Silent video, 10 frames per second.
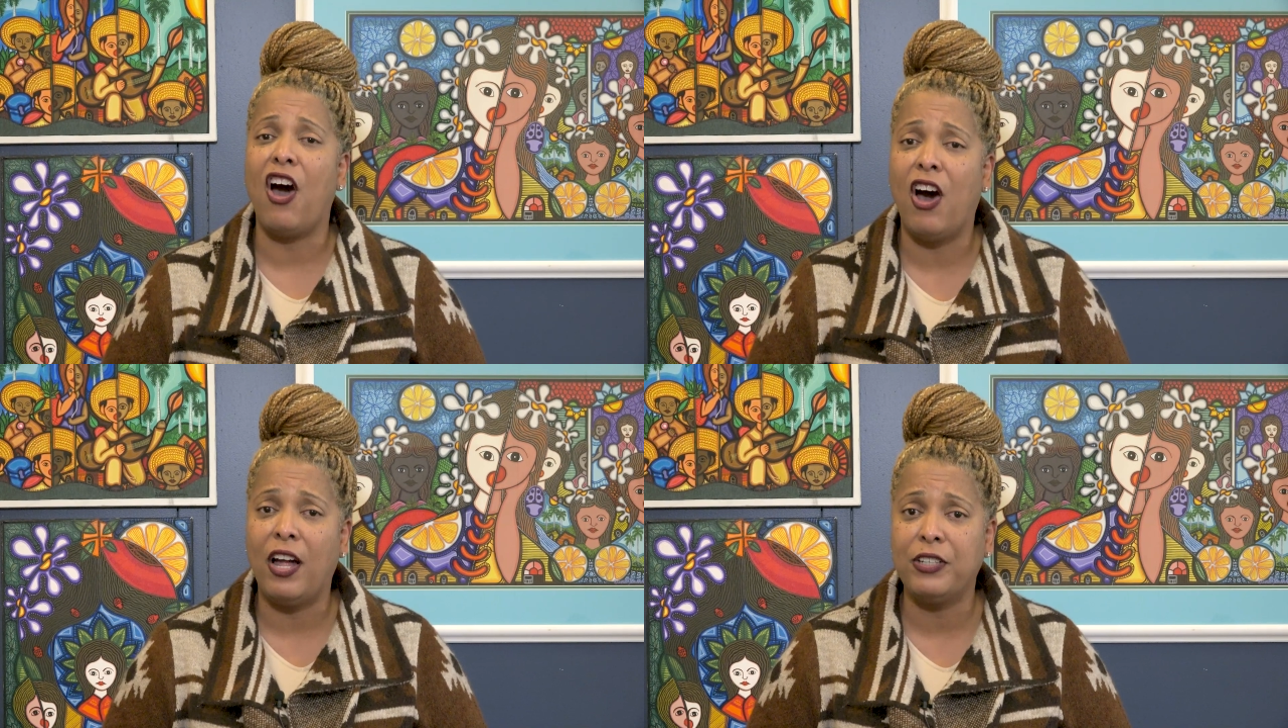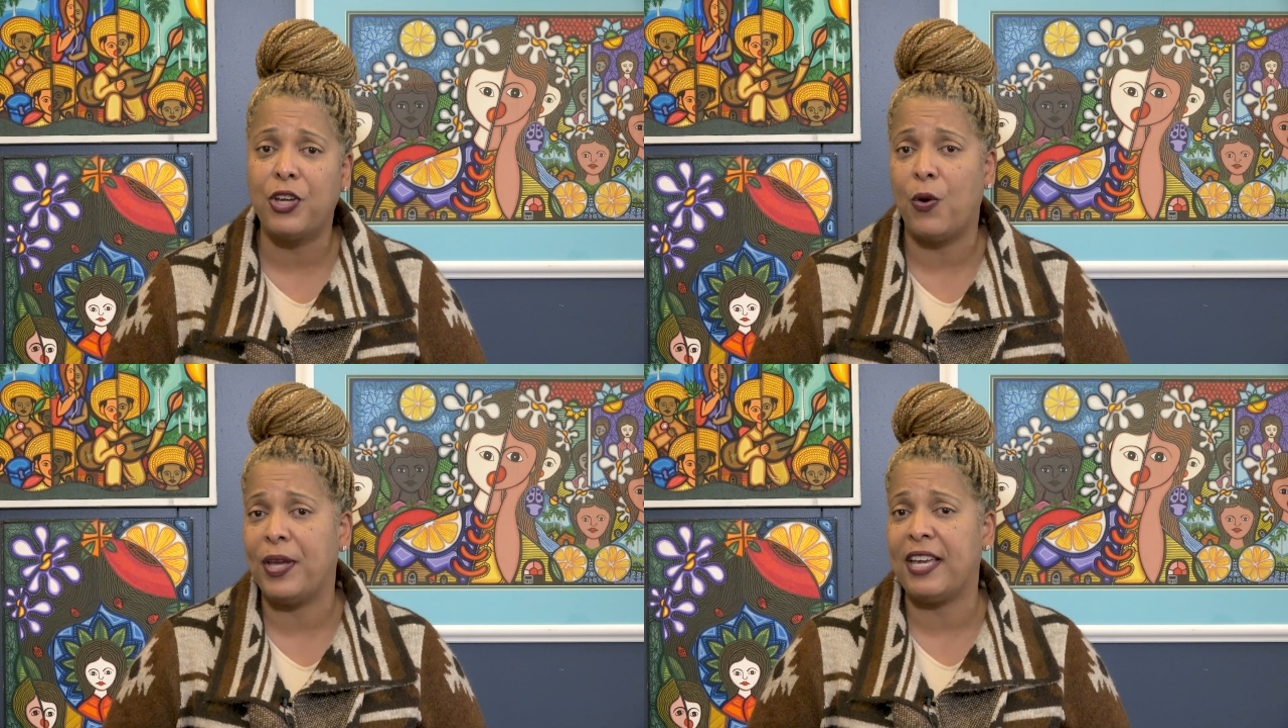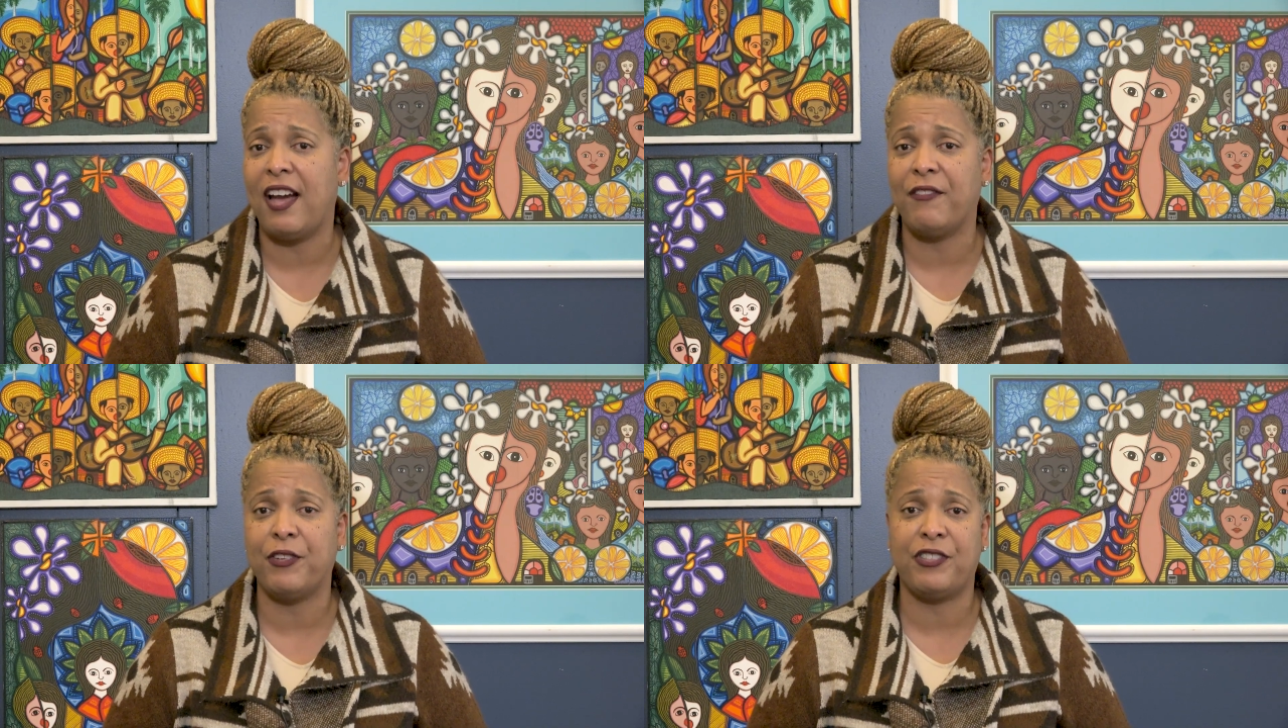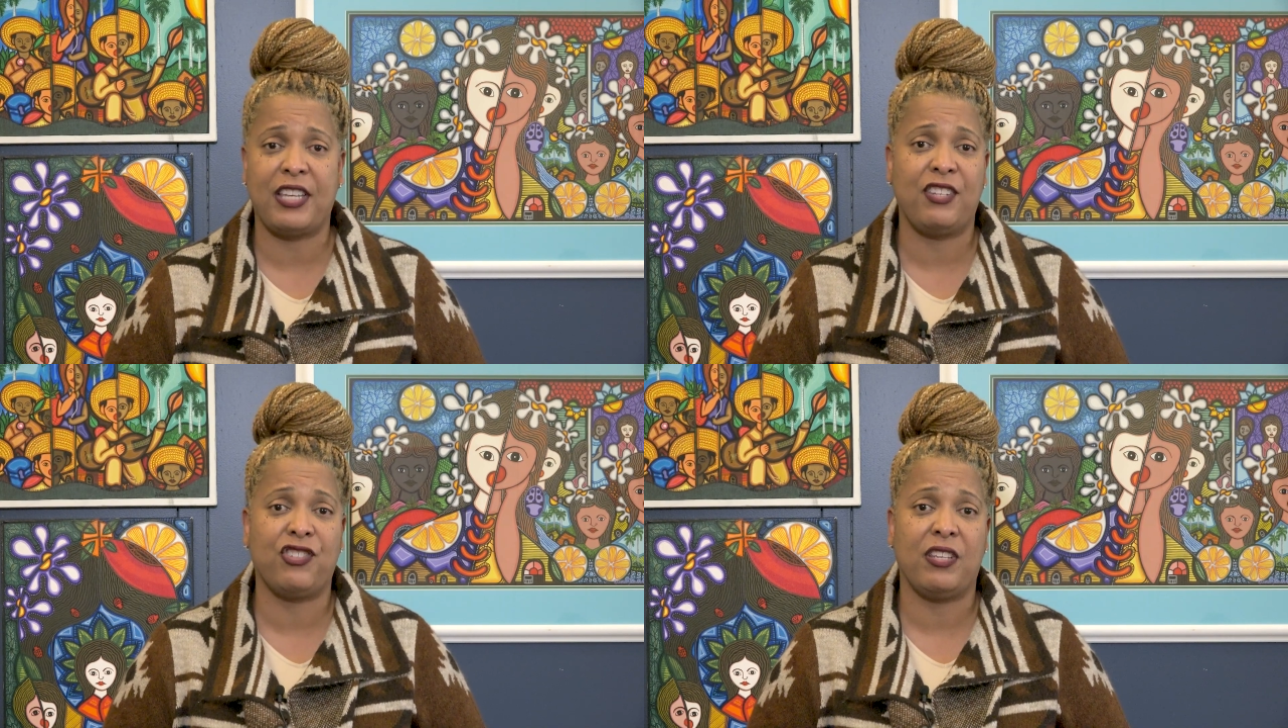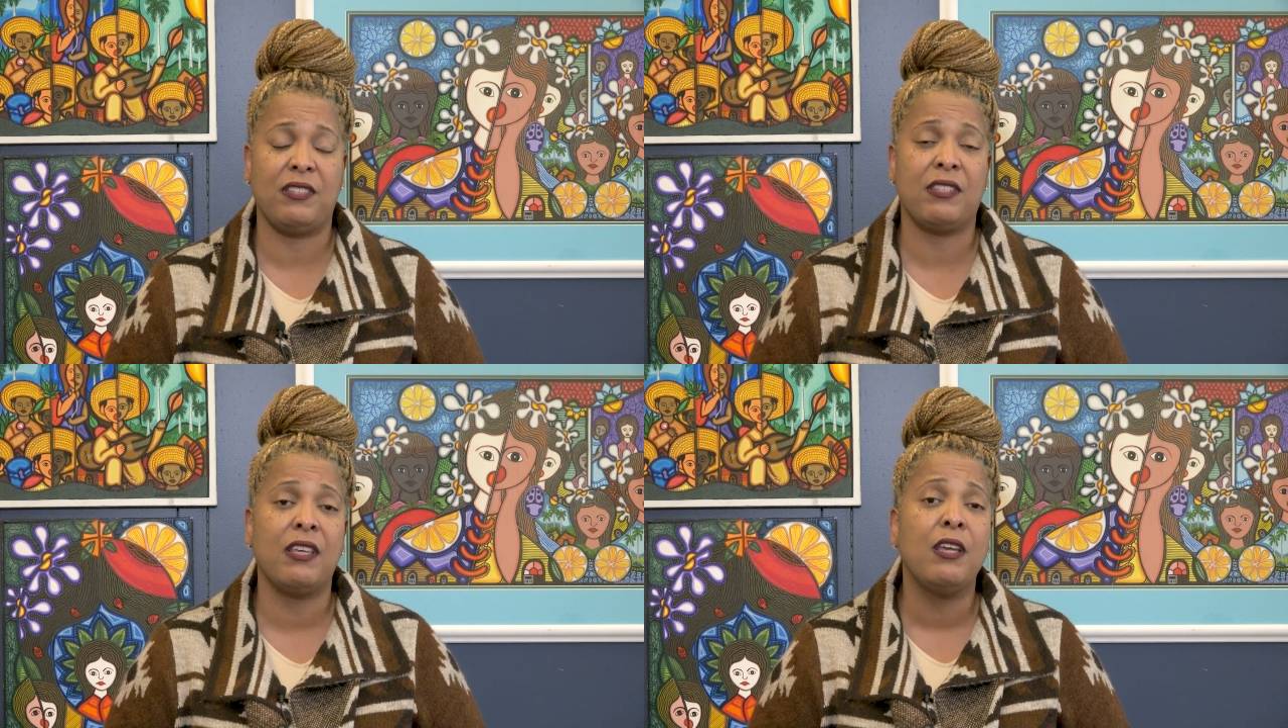ongoing
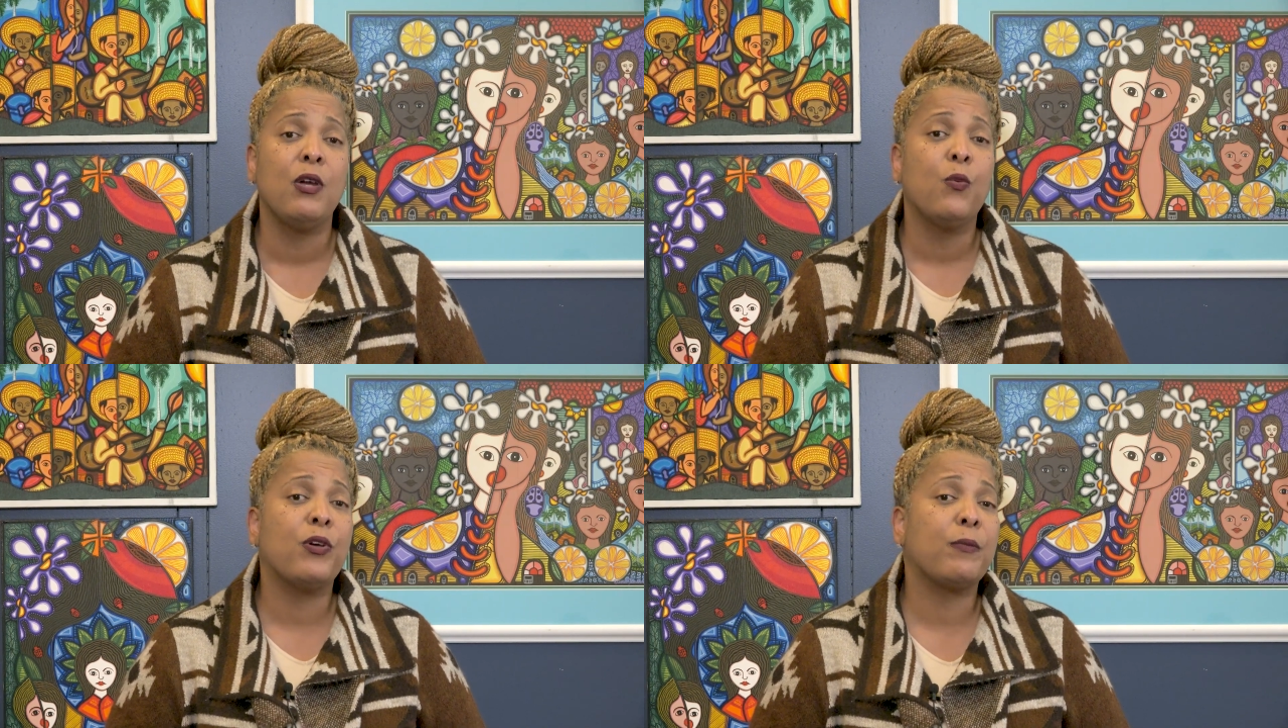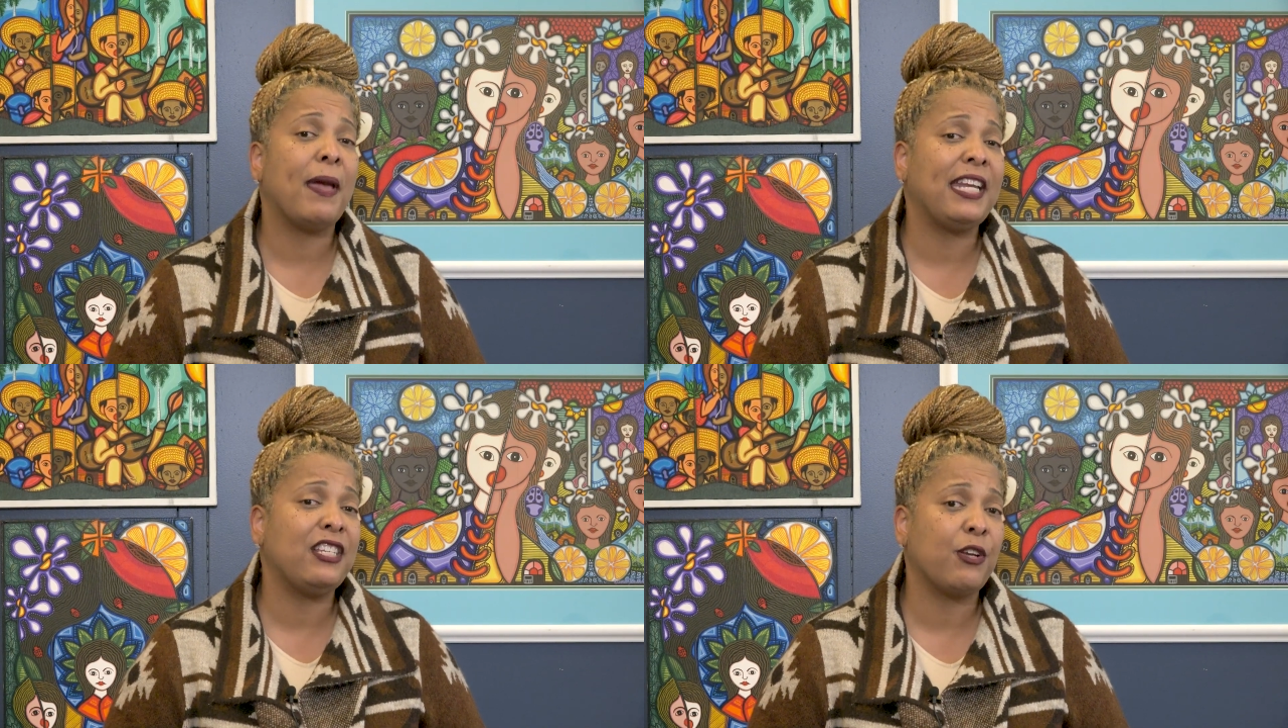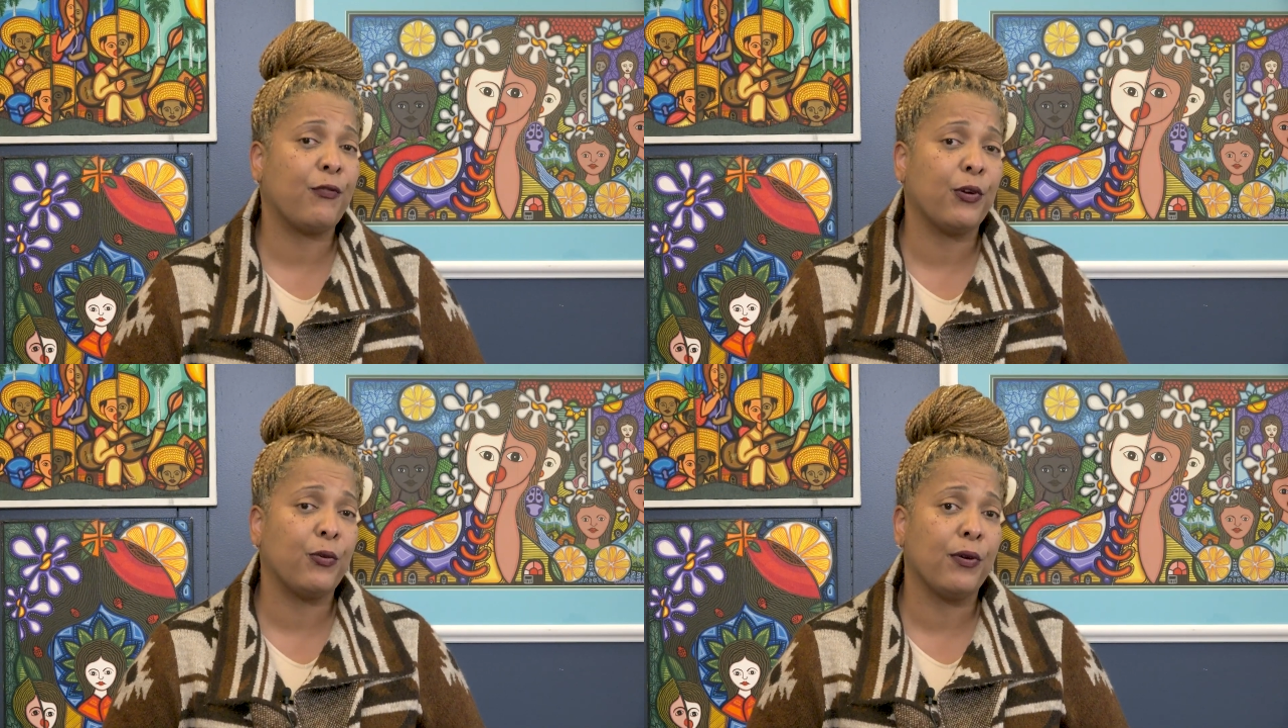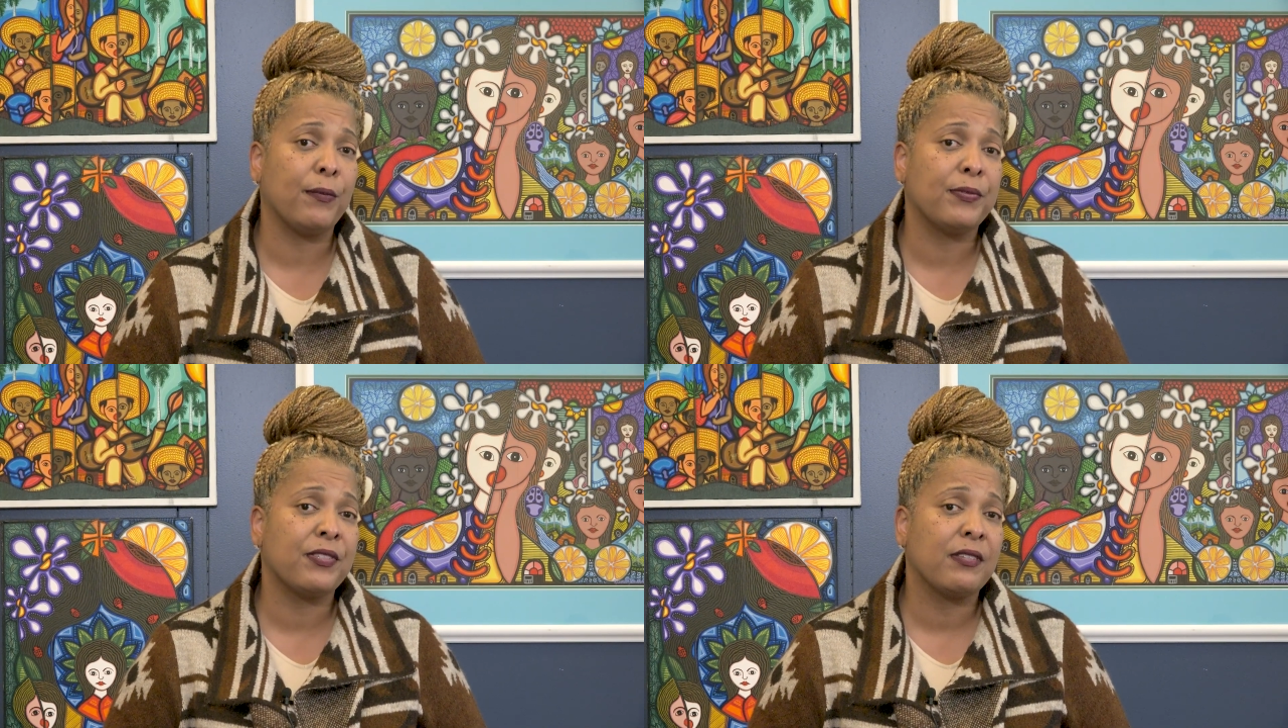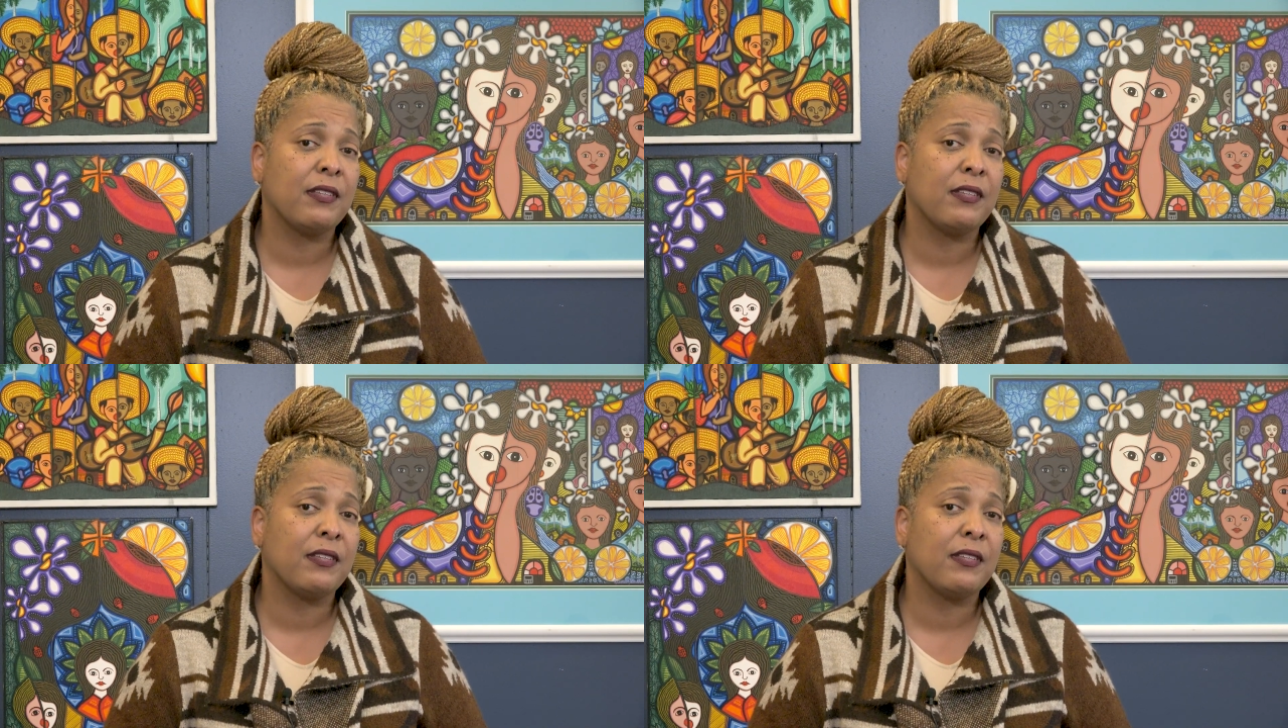conversations with many different groups.